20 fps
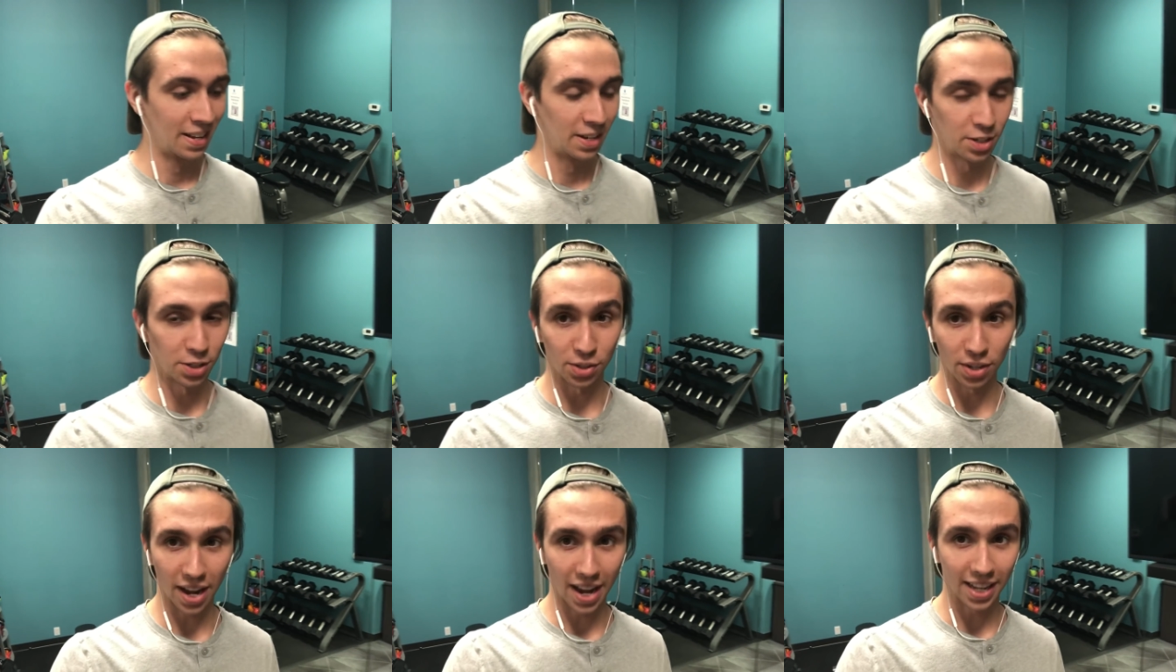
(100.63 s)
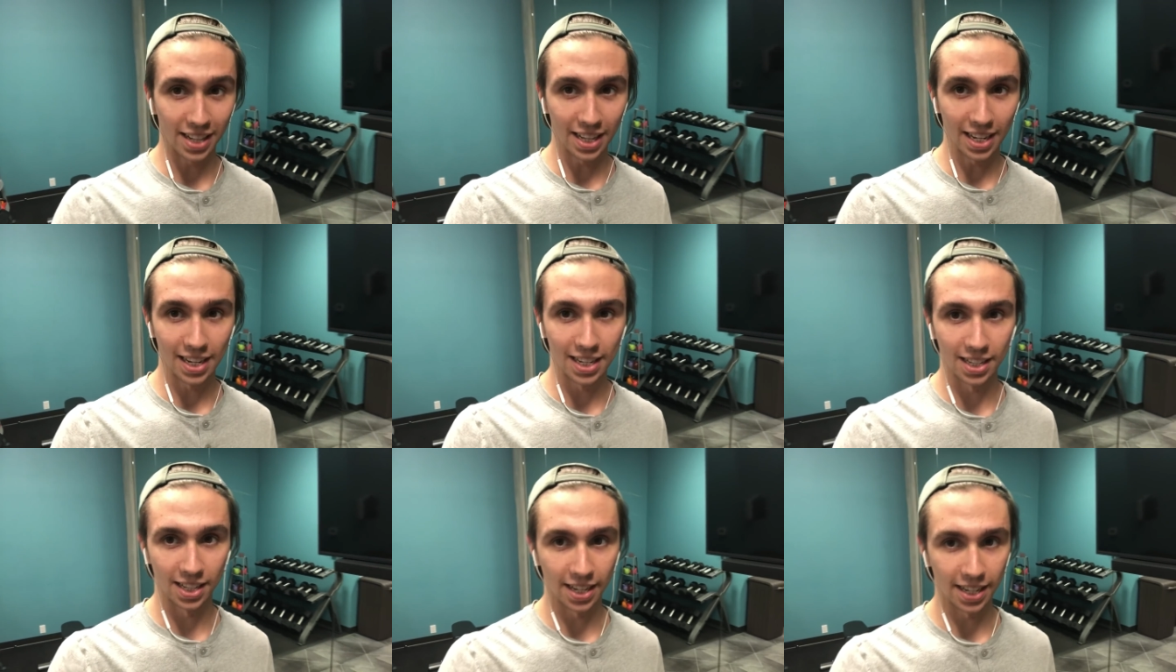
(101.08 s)
which is
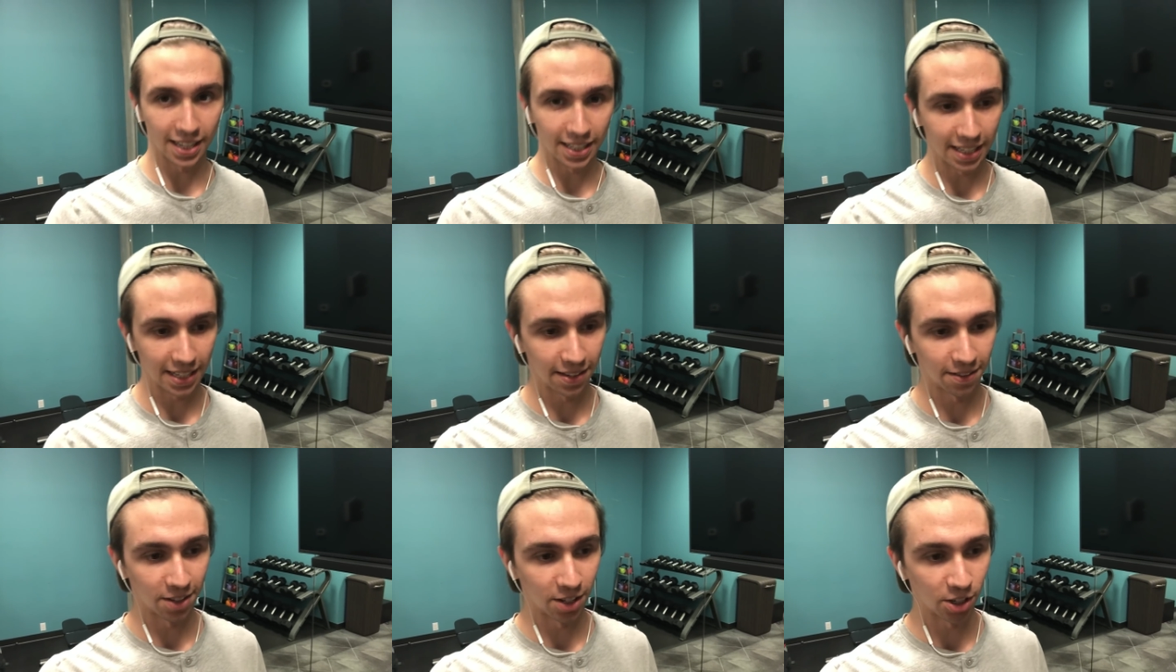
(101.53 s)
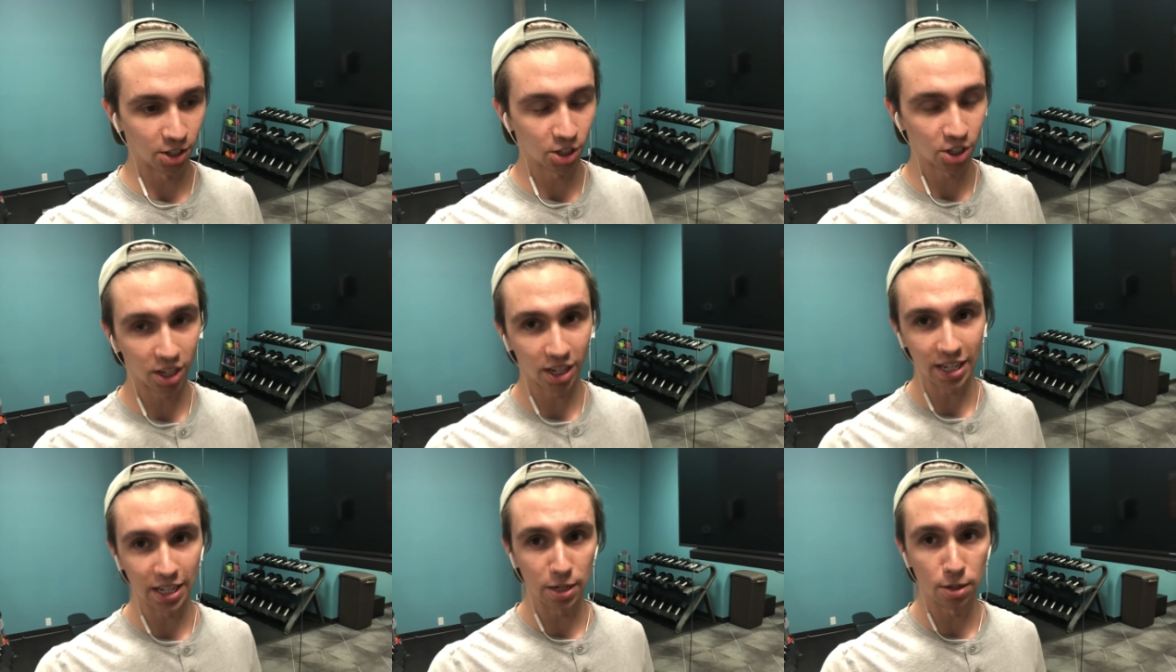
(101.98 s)
highly unlikely. Even a
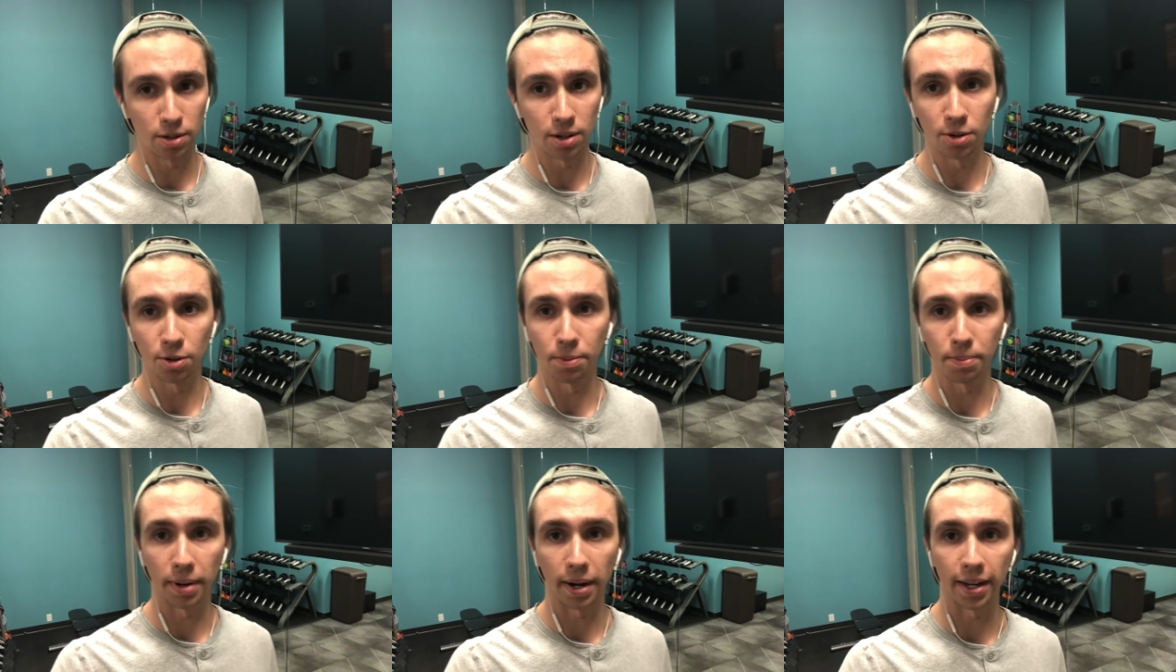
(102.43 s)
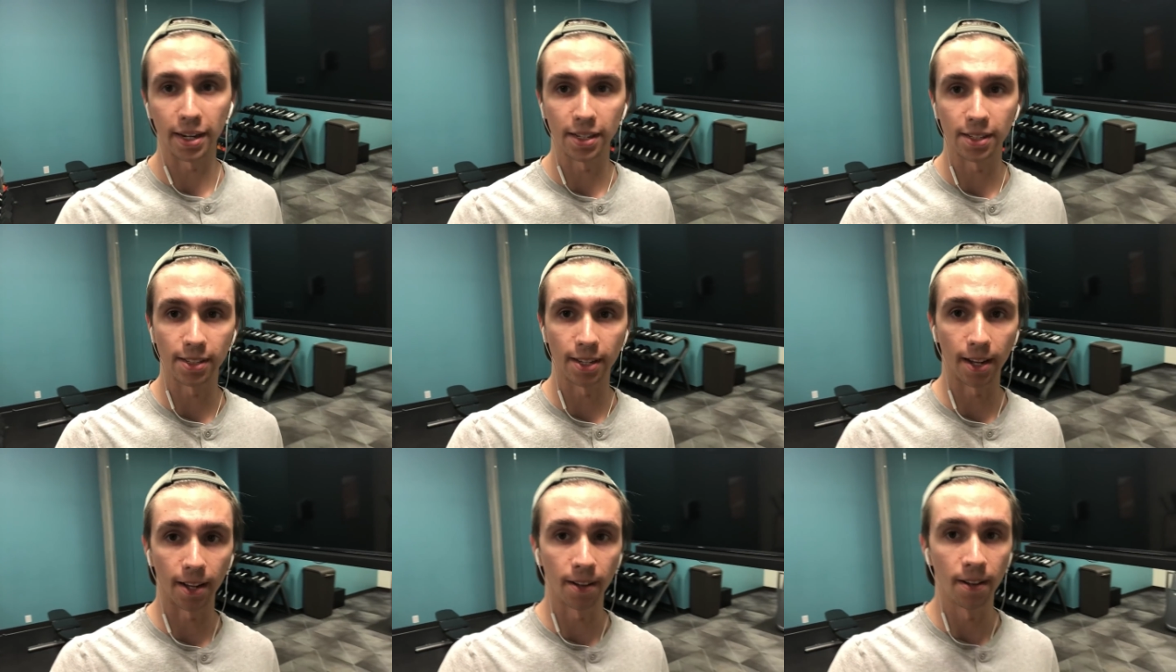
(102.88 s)
shitty unit will probably
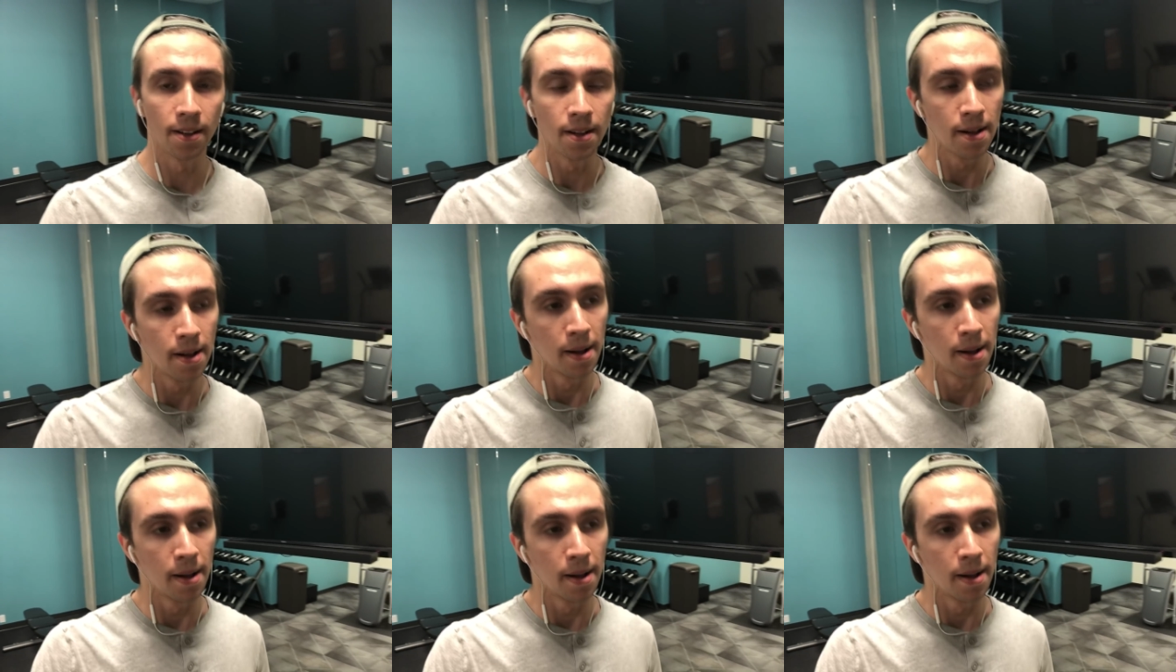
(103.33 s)
sell.